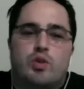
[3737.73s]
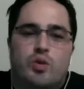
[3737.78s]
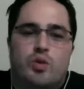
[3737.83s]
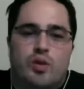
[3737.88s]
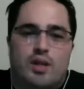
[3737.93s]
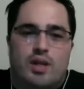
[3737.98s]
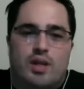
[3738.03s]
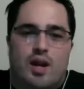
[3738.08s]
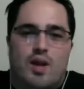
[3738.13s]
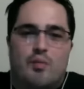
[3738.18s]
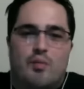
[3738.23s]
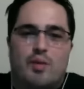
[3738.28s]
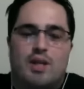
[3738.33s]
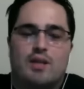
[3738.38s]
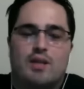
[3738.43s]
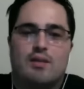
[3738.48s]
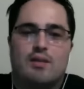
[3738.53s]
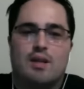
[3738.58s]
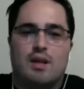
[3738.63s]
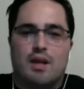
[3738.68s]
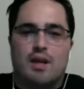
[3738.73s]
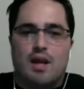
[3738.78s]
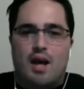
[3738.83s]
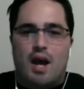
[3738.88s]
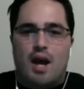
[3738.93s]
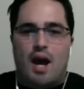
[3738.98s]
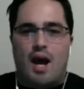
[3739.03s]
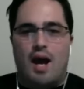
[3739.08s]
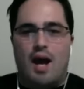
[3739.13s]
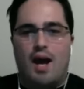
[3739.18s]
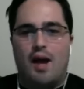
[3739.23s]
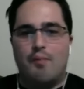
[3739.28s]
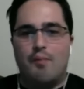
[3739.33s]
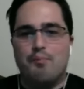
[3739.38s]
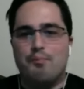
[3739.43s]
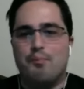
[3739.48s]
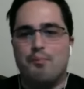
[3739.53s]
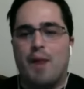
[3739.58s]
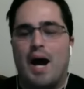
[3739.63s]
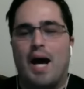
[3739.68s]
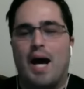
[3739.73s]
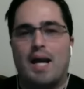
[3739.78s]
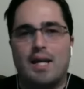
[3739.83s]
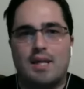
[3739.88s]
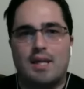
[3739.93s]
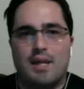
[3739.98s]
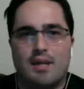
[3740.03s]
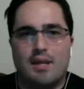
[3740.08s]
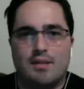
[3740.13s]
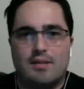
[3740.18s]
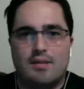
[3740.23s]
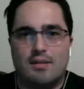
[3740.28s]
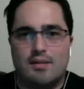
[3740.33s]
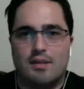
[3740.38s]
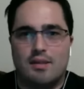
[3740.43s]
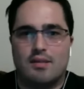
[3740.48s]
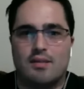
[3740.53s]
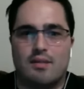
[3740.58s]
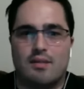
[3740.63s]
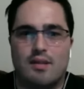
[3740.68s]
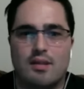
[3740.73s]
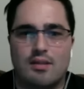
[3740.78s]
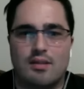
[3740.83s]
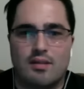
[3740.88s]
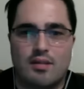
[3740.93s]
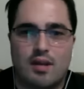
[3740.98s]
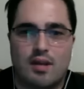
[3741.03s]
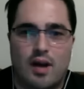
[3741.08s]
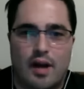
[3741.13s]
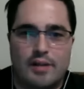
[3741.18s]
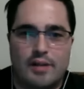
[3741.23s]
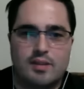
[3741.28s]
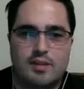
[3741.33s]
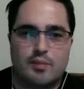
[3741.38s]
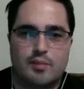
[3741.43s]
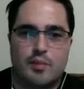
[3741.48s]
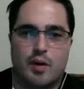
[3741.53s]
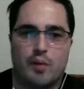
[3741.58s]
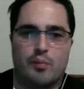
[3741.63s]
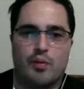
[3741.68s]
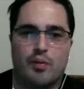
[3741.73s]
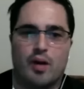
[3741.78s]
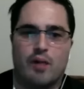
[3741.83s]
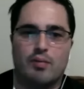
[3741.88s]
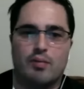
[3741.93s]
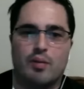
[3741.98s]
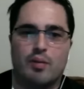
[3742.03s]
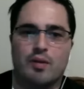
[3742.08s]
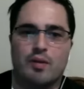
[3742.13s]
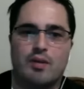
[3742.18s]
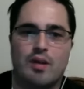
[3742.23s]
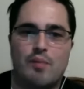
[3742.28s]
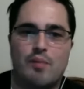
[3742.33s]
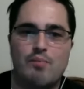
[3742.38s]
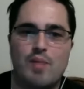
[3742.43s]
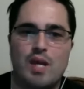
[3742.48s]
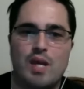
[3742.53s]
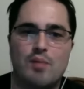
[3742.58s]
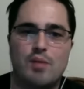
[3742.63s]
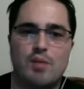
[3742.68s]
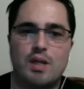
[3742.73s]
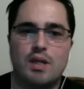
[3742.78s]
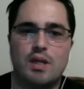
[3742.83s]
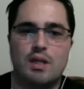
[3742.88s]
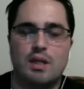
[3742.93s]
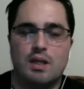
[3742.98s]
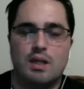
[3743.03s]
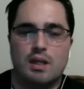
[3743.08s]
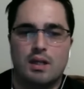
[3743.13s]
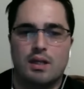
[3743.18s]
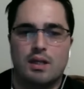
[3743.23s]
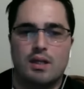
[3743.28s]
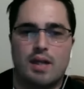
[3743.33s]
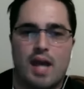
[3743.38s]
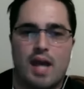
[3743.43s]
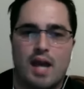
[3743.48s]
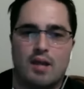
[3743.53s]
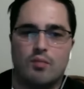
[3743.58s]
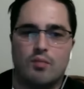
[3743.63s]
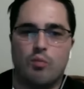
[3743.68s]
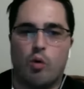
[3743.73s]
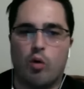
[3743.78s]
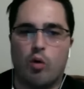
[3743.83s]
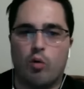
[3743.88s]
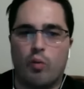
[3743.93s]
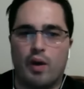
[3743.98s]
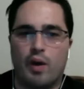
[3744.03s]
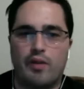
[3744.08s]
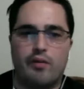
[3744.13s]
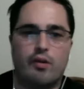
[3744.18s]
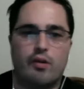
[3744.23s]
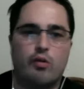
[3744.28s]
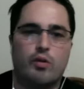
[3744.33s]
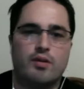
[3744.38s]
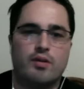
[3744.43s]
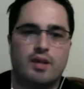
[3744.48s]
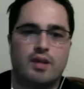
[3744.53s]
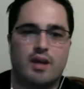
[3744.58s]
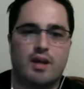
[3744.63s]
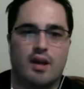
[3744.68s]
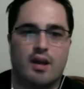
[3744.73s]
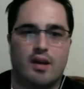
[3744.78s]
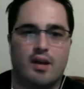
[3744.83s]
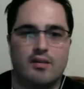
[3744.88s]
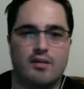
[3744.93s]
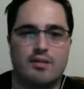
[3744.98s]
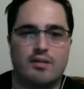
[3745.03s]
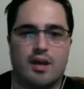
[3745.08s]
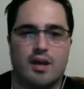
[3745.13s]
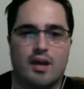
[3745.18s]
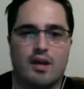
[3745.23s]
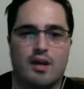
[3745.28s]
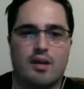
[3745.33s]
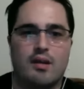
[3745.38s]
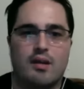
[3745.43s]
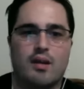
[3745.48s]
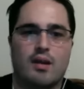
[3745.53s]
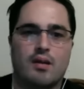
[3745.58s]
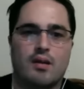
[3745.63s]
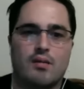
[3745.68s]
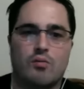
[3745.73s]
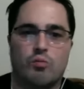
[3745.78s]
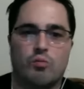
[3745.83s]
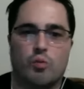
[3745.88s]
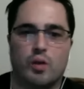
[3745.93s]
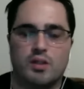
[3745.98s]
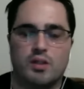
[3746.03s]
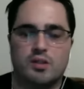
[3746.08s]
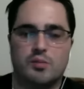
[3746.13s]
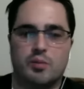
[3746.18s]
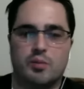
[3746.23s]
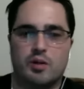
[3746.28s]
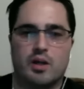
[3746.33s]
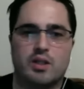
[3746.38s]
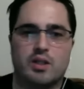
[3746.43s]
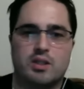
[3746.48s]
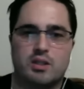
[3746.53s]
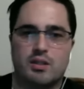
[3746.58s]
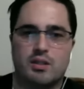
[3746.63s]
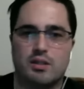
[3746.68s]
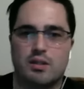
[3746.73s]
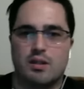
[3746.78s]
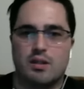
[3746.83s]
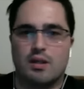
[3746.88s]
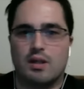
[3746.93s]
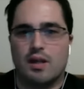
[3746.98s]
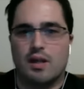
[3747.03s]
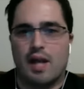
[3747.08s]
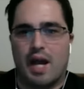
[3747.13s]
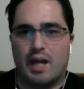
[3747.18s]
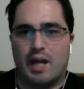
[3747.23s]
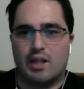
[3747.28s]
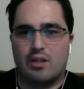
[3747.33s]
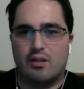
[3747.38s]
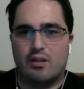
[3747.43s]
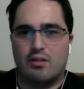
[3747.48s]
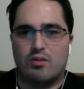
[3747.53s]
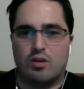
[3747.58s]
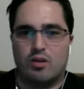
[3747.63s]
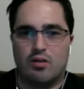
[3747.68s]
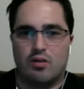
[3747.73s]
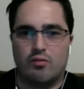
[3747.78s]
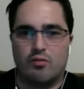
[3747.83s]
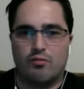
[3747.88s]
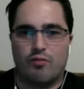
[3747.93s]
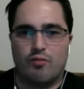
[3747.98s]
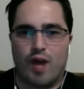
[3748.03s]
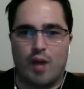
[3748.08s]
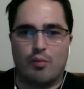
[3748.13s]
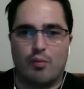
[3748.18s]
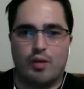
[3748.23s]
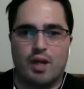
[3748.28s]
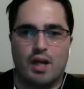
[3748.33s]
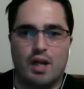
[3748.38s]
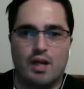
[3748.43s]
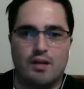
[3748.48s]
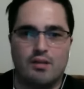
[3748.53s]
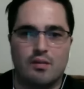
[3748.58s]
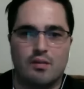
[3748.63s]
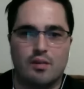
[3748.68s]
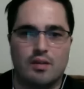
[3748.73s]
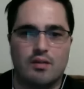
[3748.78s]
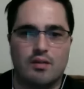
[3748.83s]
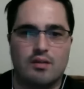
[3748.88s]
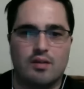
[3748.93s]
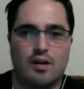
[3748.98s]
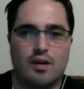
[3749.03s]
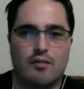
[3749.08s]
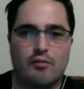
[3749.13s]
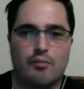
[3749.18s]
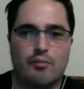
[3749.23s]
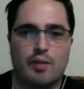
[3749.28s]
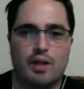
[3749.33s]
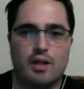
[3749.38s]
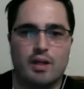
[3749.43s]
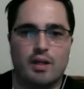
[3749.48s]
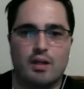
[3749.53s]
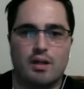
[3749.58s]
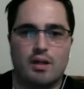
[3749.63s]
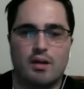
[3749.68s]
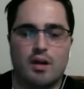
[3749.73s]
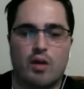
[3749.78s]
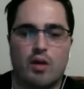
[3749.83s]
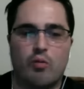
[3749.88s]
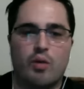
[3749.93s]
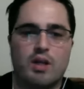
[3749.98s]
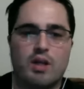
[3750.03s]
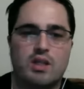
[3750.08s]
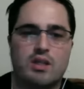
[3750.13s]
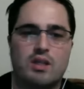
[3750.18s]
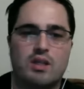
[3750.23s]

in there, but it's uh, my guess is this, this is a concept art problem, is that maybe they added more weathering once they got on set and once the production actually started fabricating some of this stuff, but originally